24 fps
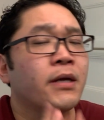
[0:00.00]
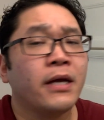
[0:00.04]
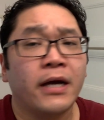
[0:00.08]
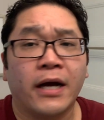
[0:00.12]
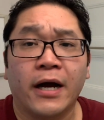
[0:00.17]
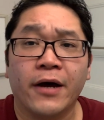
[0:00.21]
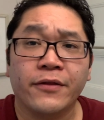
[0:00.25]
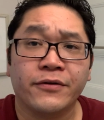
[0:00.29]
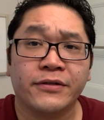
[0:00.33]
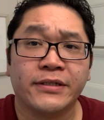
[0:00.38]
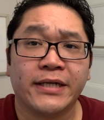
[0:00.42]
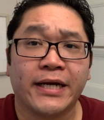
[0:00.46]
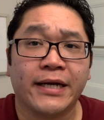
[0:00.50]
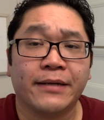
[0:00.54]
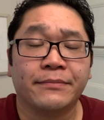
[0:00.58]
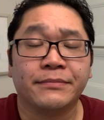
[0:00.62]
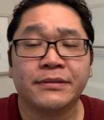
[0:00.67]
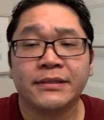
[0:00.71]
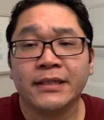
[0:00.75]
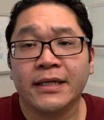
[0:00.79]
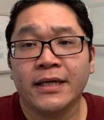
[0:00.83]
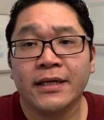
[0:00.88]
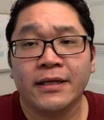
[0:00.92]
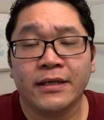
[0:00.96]
Other times,
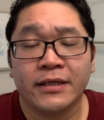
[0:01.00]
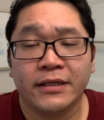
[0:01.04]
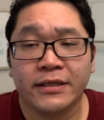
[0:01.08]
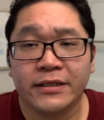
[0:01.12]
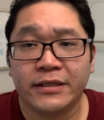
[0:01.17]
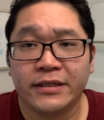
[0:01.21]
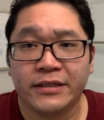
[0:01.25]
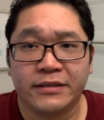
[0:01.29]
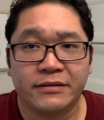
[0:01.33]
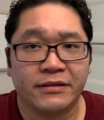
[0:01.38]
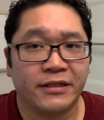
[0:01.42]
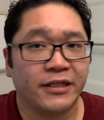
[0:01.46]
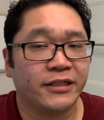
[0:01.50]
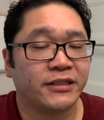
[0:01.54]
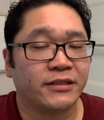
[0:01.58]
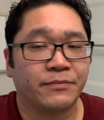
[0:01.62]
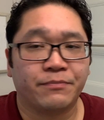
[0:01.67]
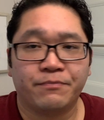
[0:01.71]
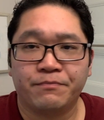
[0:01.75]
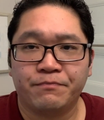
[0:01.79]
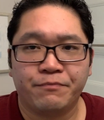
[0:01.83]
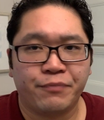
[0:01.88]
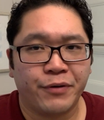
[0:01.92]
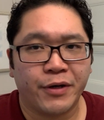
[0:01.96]
it's a
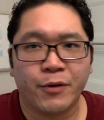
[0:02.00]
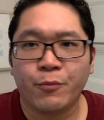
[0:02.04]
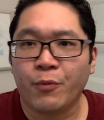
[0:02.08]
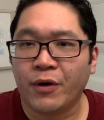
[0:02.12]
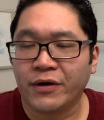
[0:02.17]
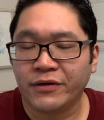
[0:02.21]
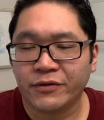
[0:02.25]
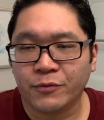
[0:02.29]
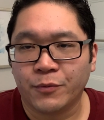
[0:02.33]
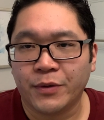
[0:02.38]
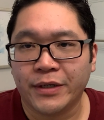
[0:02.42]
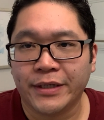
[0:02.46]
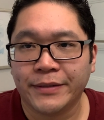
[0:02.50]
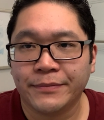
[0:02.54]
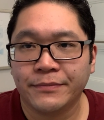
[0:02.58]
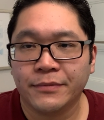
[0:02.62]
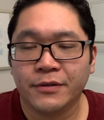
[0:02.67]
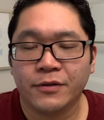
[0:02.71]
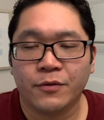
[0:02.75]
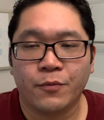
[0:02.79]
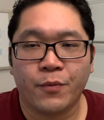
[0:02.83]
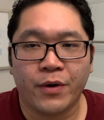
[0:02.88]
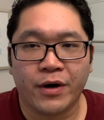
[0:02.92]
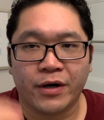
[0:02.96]
pretty one-to-one
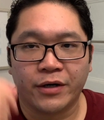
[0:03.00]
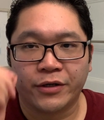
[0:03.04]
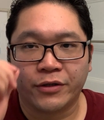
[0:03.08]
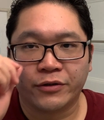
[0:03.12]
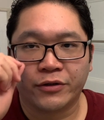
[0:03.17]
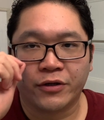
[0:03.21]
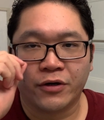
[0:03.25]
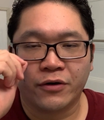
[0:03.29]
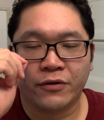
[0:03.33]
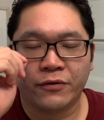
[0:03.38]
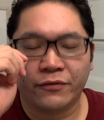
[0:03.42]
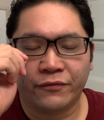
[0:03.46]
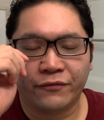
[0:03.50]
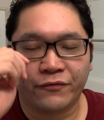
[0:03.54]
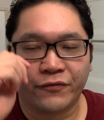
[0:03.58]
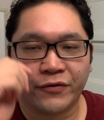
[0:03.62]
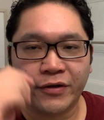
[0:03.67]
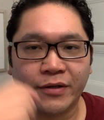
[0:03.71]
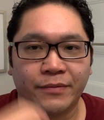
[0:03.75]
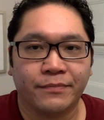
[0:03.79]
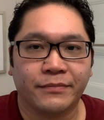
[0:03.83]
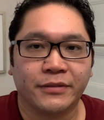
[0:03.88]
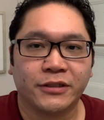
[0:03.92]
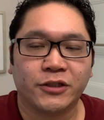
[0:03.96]
where you go
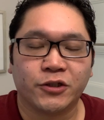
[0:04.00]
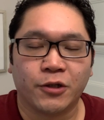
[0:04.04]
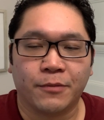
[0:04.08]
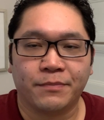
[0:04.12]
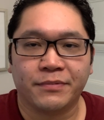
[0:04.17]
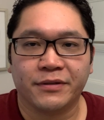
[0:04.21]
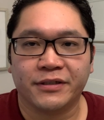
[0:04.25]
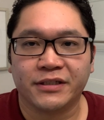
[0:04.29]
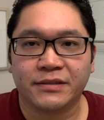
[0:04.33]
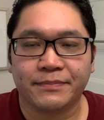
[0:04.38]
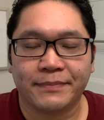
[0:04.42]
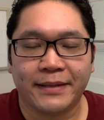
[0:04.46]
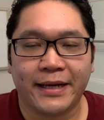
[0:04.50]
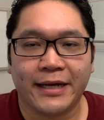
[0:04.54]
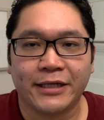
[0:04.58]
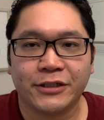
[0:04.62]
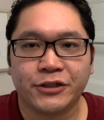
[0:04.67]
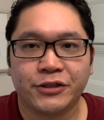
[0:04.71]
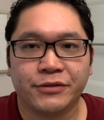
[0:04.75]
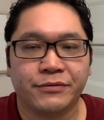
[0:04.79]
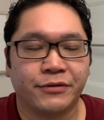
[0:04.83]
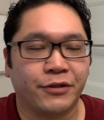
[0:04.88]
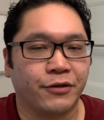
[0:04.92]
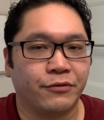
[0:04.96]
from the soap to the
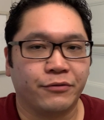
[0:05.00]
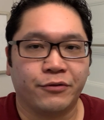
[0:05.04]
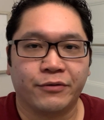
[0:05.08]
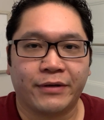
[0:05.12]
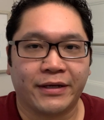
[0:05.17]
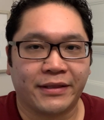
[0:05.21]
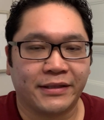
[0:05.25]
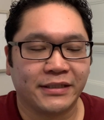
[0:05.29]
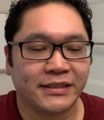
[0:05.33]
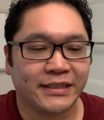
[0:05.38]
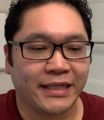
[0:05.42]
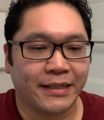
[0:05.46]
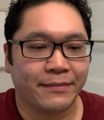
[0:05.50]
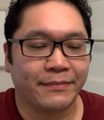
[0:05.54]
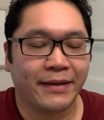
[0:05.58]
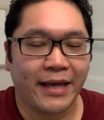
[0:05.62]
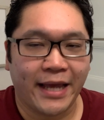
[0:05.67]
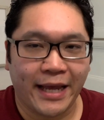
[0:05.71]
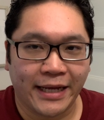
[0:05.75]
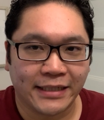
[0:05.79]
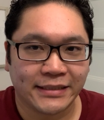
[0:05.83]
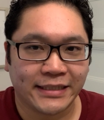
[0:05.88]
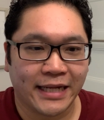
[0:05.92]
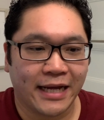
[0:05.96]
splash. You know, you get the same
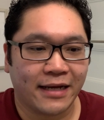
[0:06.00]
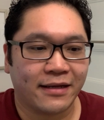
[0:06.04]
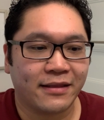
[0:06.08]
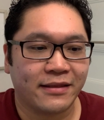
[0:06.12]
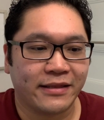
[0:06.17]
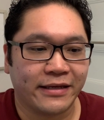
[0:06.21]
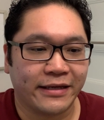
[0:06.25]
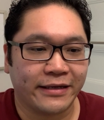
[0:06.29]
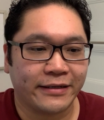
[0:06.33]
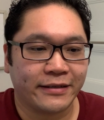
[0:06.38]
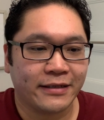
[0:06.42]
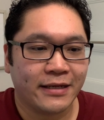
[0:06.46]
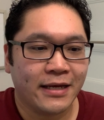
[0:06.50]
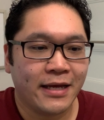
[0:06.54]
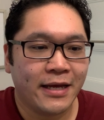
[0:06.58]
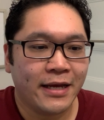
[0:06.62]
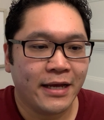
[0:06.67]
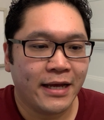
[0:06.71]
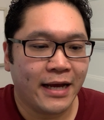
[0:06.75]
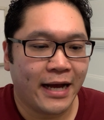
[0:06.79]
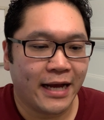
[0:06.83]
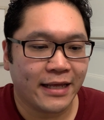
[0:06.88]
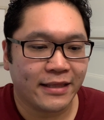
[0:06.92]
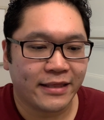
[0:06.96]
exact thing.
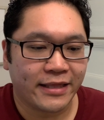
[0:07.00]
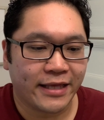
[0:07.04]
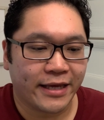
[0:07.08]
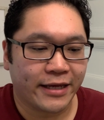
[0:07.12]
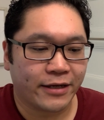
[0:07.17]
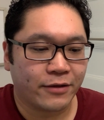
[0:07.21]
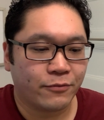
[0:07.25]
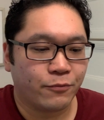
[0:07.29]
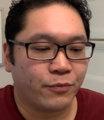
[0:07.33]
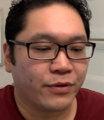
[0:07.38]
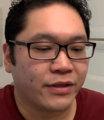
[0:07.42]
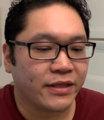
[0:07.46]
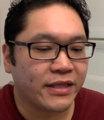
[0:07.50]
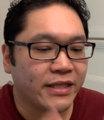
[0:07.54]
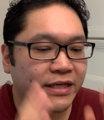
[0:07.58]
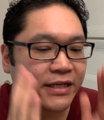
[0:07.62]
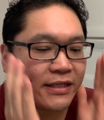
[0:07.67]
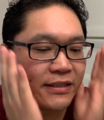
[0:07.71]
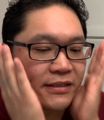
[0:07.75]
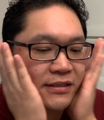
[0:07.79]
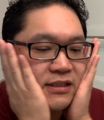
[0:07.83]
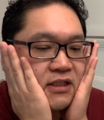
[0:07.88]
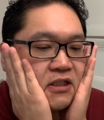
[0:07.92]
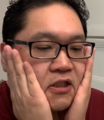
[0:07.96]
I think with
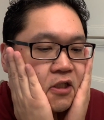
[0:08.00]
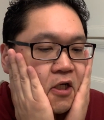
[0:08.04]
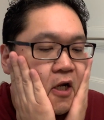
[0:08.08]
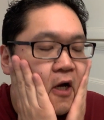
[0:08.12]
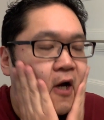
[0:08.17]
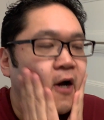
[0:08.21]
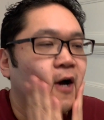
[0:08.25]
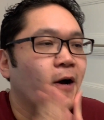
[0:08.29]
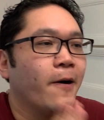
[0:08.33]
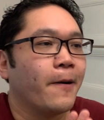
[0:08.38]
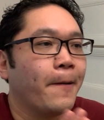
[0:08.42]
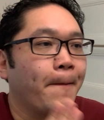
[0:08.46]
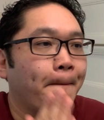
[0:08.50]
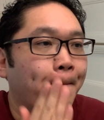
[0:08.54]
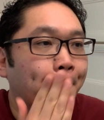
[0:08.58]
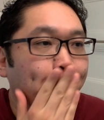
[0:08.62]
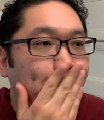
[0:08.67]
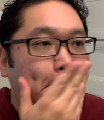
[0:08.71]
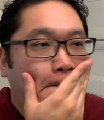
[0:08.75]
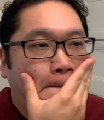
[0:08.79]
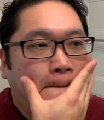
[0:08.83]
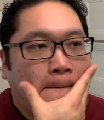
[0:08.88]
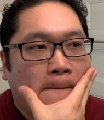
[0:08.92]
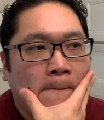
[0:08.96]
these, um,
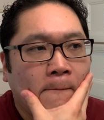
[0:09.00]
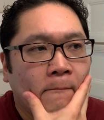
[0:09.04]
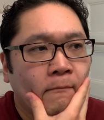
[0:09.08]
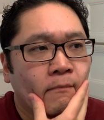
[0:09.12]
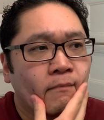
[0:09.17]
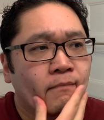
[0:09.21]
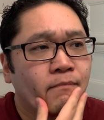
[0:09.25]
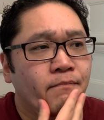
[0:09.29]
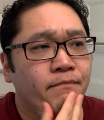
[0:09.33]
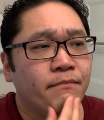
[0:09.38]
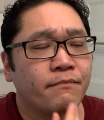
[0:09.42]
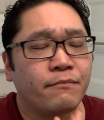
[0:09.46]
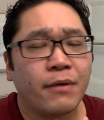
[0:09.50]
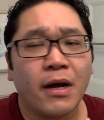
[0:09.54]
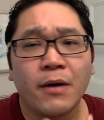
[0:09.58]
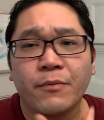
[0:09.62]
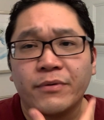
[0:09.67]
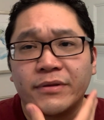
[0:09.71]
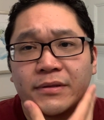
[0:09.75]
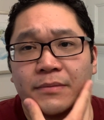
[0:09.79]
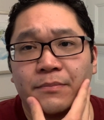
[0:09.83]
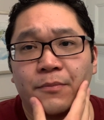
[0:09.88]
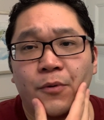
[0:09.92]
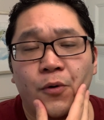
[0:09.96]

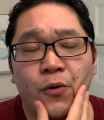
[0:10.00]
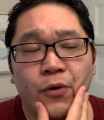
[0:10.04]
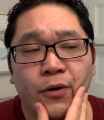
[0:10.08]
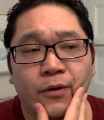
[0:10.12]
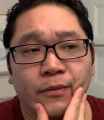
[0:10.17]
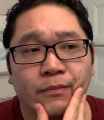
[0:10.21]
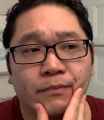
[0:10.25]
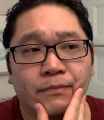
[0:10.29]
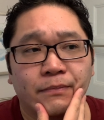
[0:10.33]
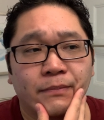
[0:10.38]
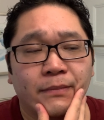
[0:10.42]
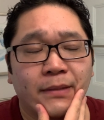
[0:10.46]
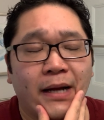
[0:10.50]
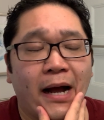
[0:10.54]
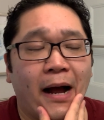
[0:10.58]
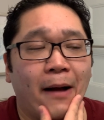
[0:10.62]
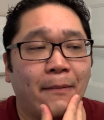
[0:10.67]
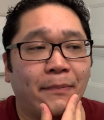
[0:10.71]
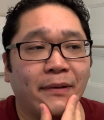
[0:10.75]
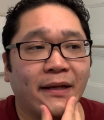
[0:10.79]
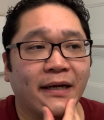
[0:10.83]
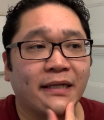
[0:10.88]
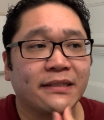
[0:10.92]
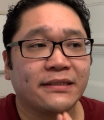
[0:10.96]
probably the more
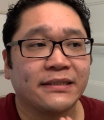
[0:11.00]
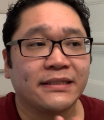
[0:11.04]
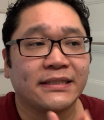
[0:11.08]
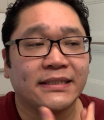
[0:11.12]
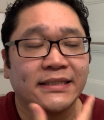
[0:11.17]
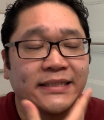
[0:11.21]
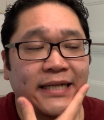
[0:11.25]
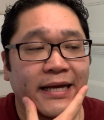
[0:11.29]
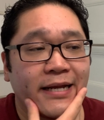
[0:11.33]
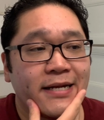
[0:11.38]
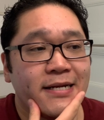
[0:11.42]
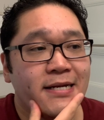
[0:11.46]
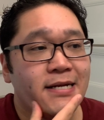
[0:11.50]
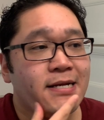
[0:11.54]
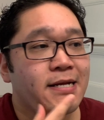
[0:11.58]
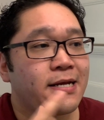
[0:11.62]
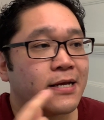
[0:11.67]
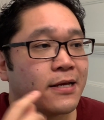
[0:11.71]
complex the scent,